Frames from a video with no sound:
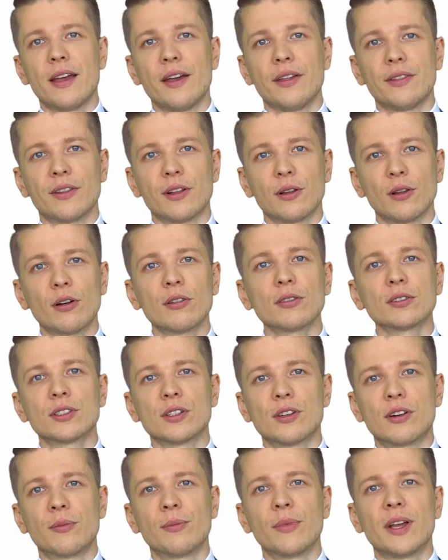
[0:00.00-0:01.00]
In the long
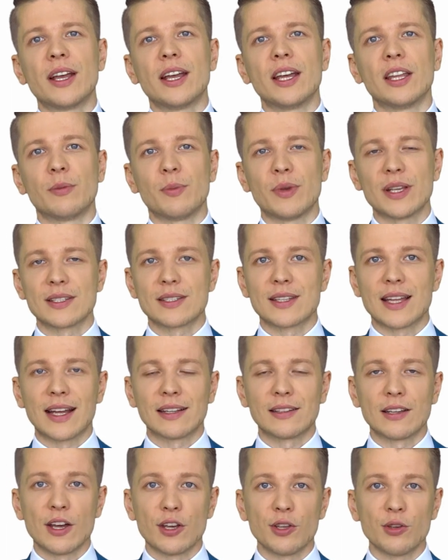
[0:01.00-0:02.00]
term, it means
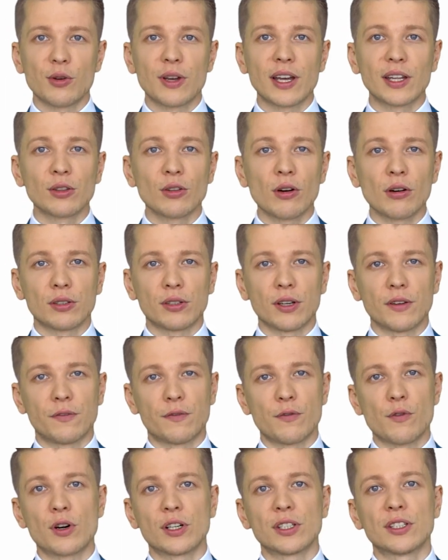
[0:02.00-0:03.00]
that you cannot
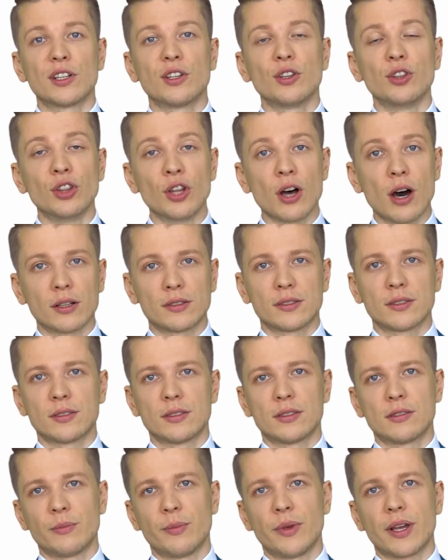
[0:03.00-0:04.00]
afford
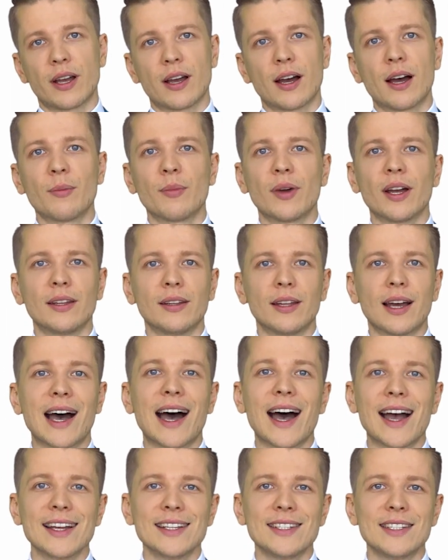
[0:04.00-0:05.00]
not to become an
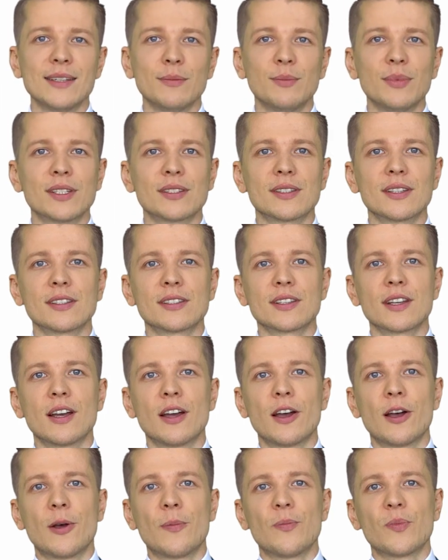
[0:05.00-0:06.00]
IT business,
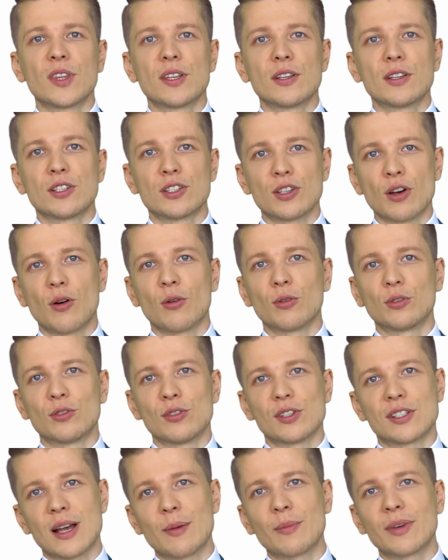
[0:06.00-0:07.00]
so
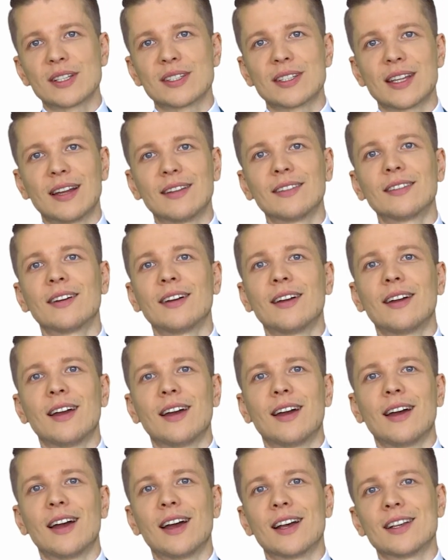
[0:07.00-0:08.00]
to some extent,
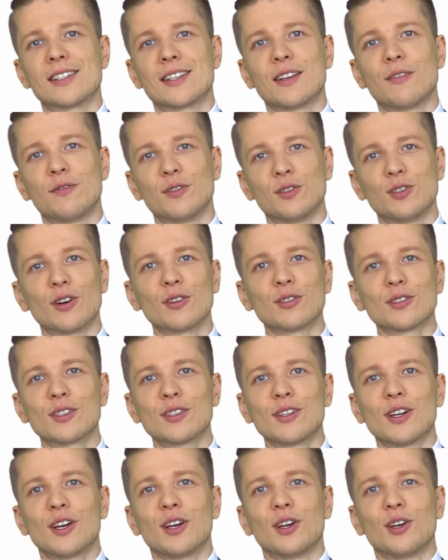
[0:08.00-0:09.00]
as if you
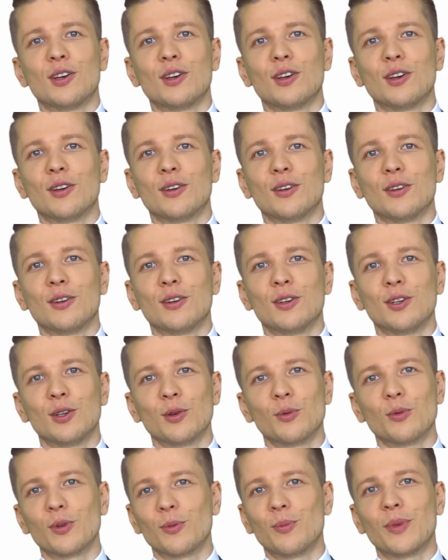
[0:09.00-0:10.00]
don't,
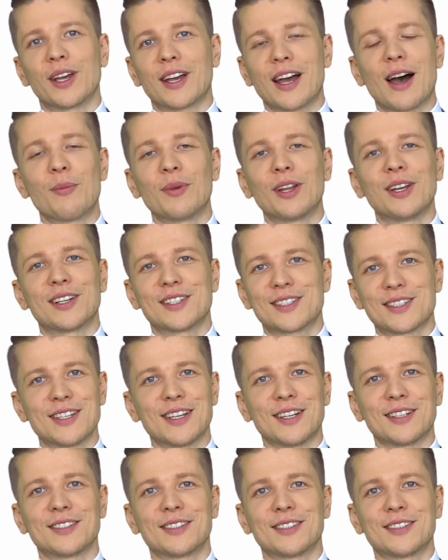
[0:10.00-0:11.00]
you will become
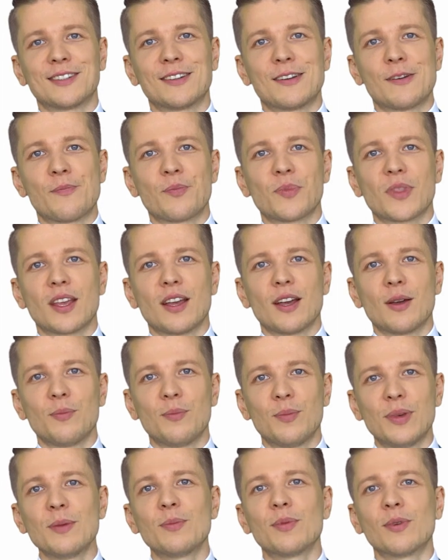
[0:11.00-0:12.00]
extinct.
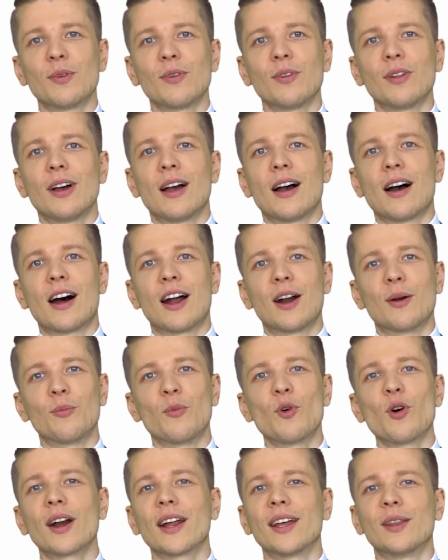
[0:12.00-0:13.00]
People are
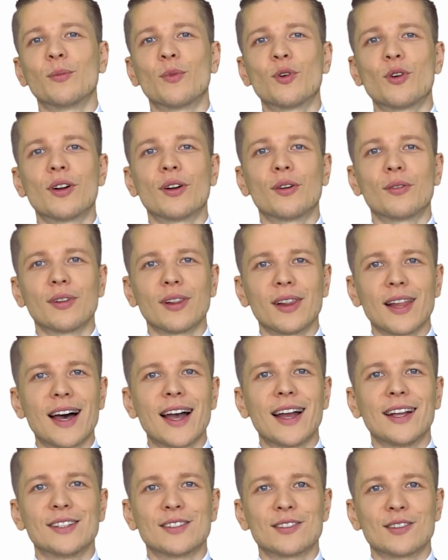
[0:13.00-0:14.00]
more and more
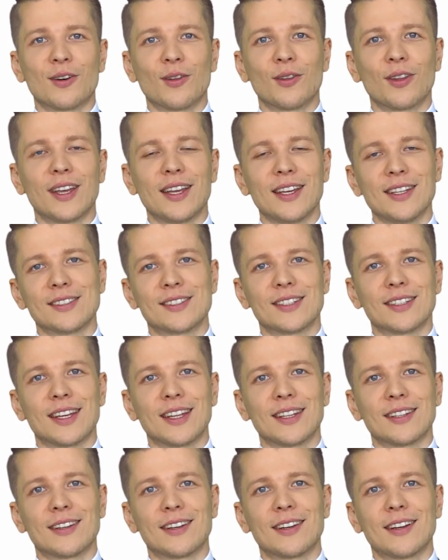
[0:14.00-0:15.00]
reliant on the
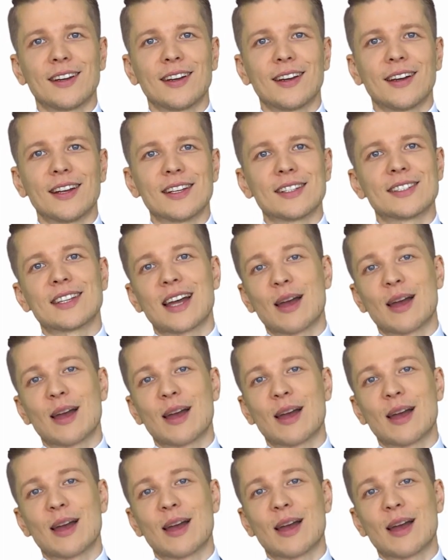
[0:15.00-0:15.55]
internet as